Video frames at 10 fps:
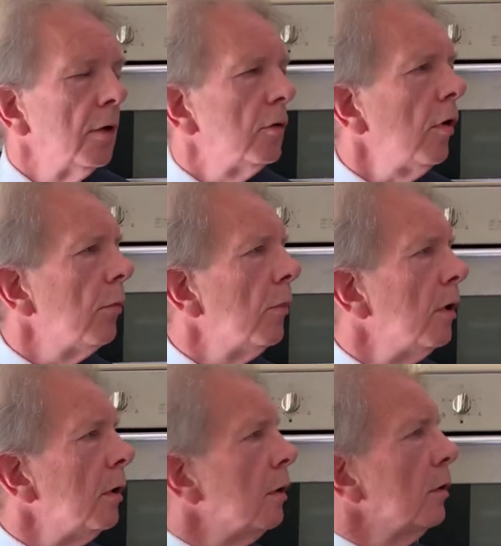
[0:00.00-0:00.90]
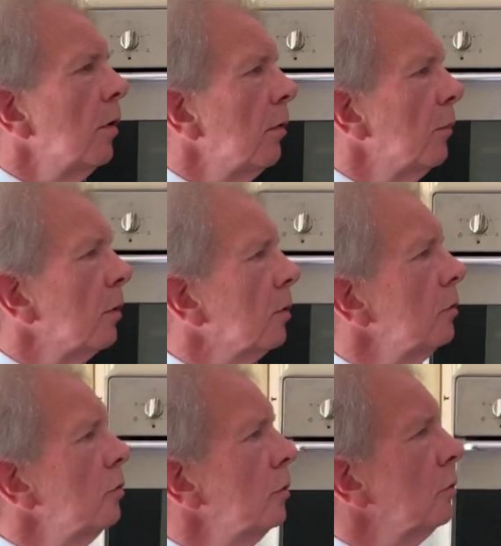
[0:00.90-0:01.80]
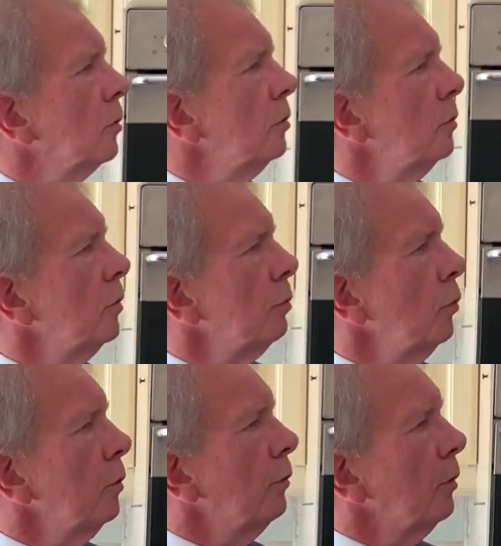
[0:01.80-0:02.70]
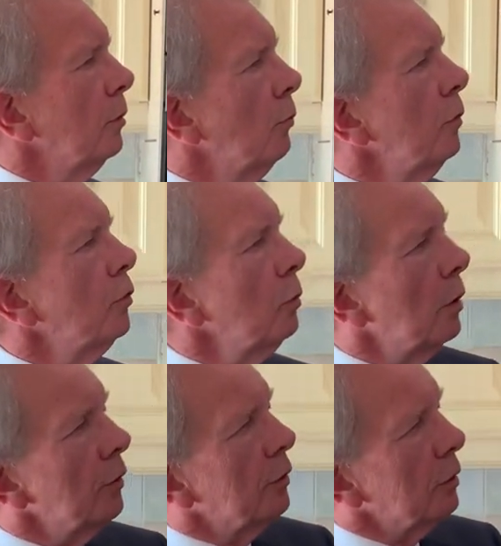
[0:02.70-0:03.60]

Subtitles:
Dom, could you just move to one